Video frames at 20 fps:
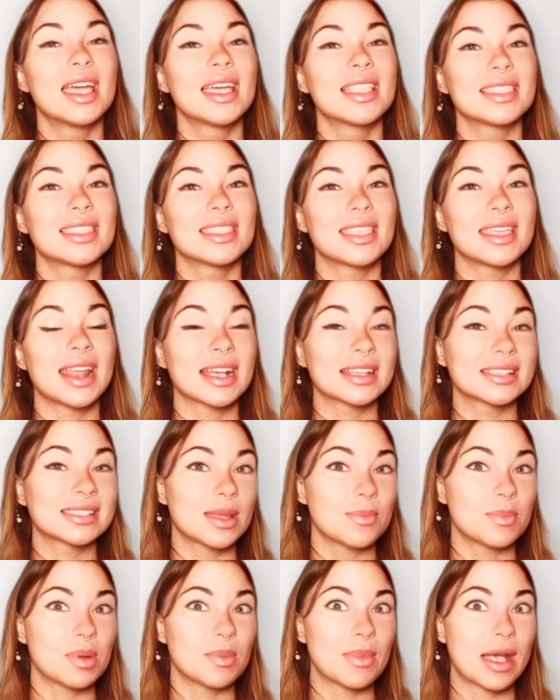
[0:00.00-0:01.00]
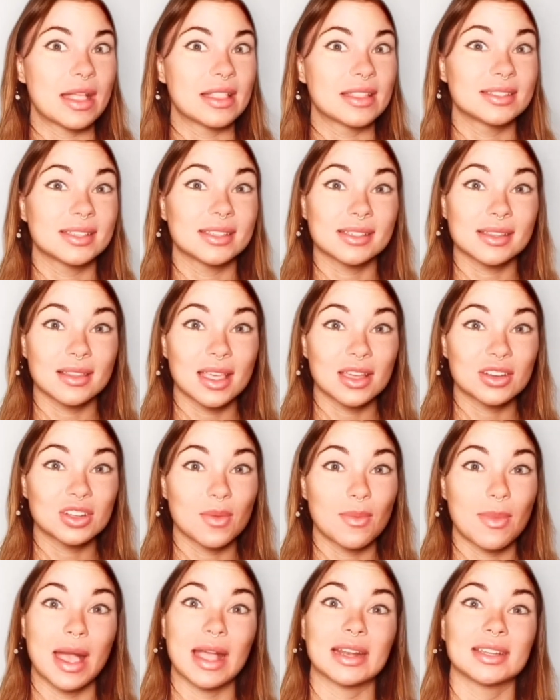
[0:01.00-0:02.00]
The next step in balance is
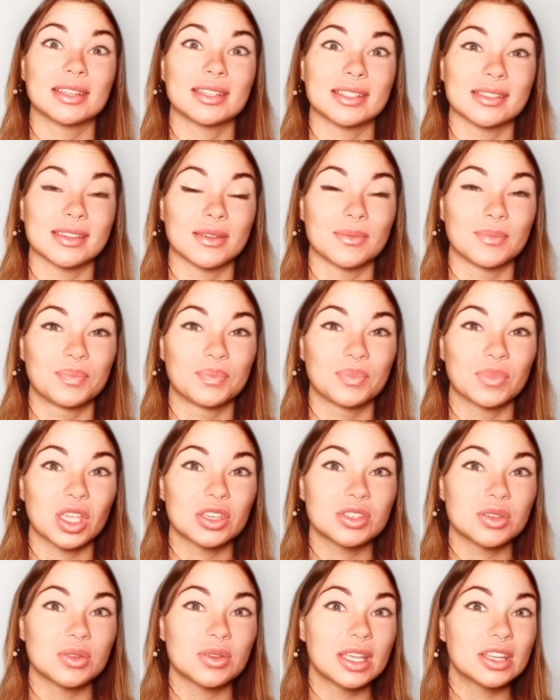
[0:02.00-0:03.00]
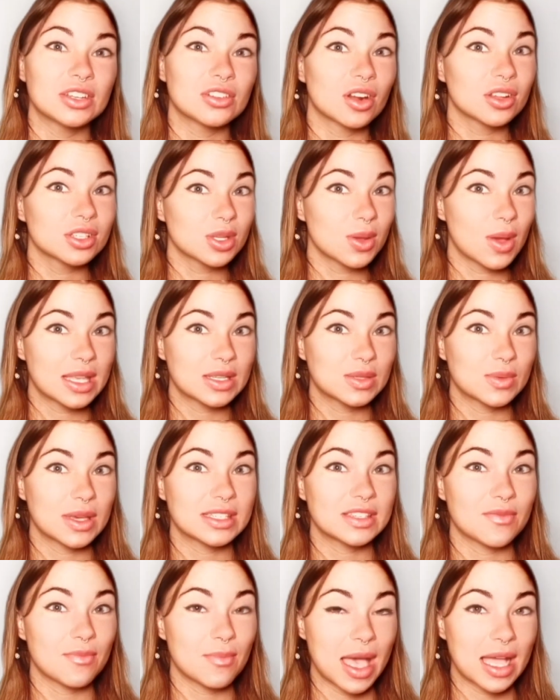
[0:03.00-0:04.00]
electromagnetism. So nature also has
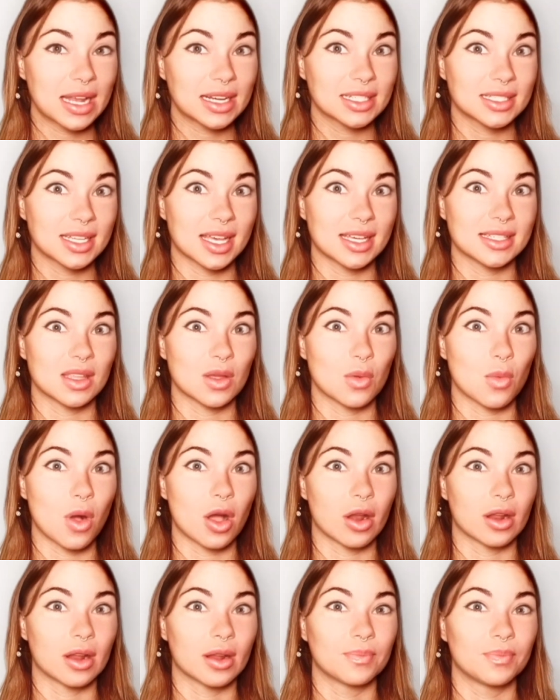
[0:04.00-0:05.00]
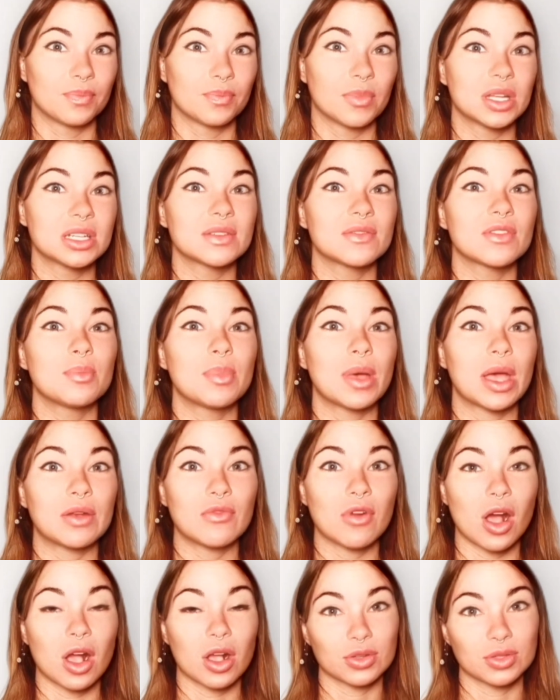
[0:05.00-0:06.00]
ways of magnetizing water. Much of the
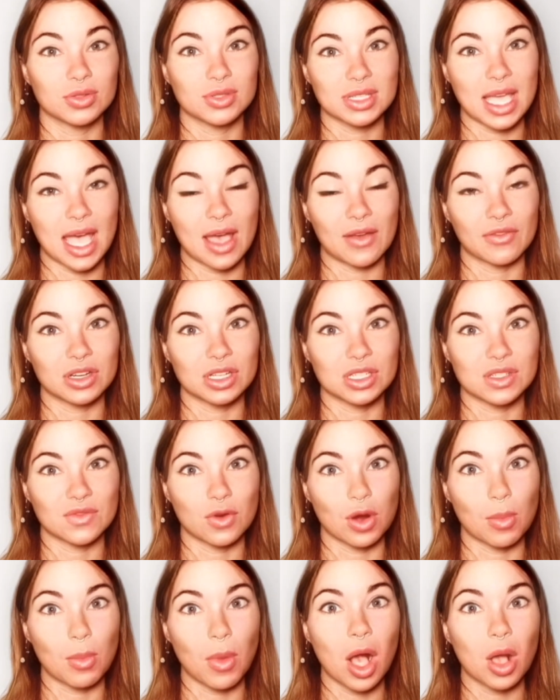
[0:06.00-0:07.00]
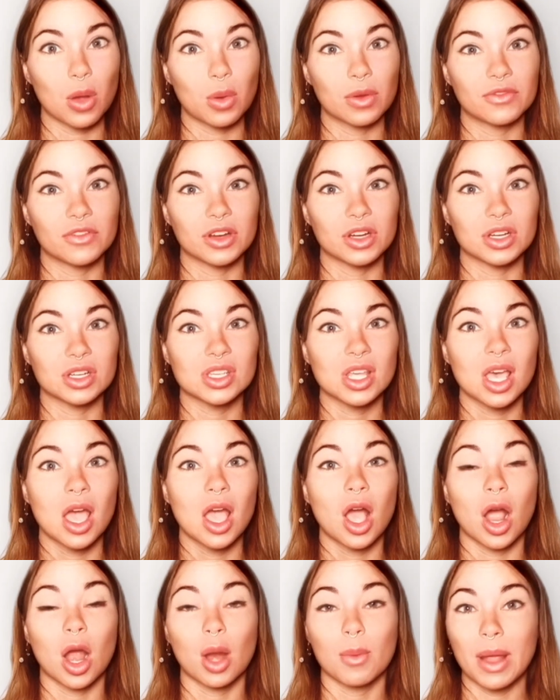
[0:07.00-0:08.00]
bedrock whose caverns form aquifers
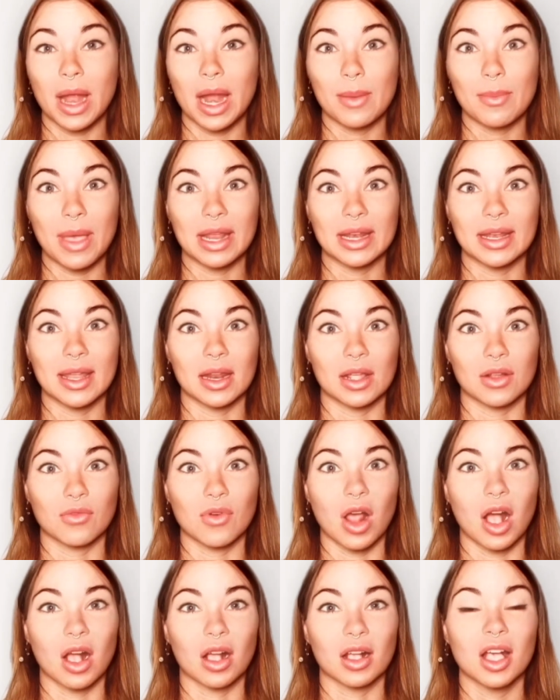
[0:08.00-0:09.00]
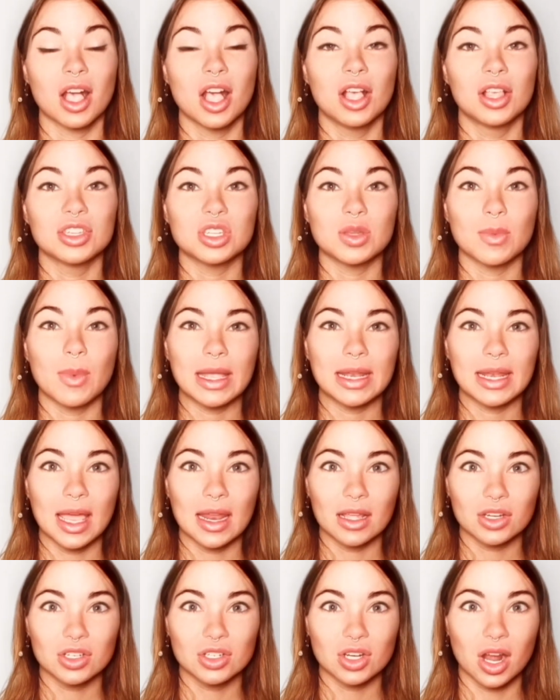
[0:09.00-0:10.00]
are paramagnetic rock. So
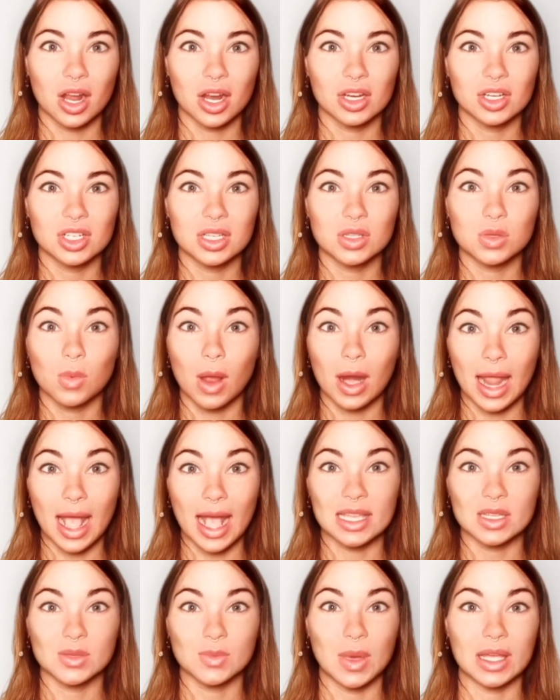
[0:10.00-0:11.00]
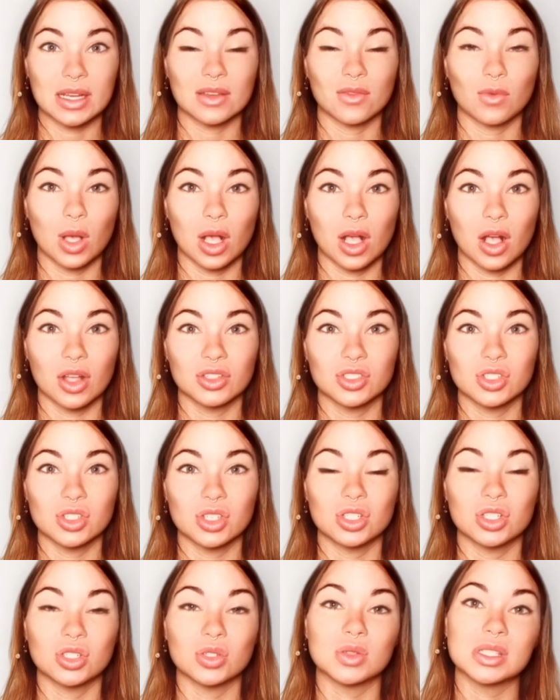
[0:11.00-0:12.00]
magnetic charge is one aspect of what
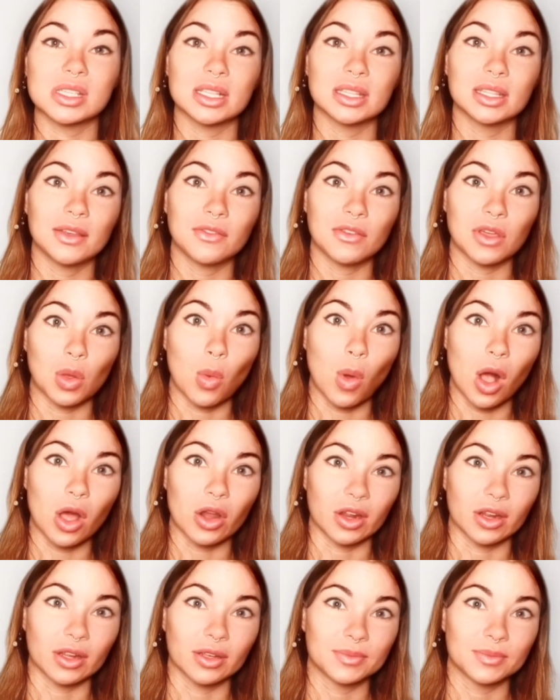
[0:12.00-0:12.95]
constitutes living water,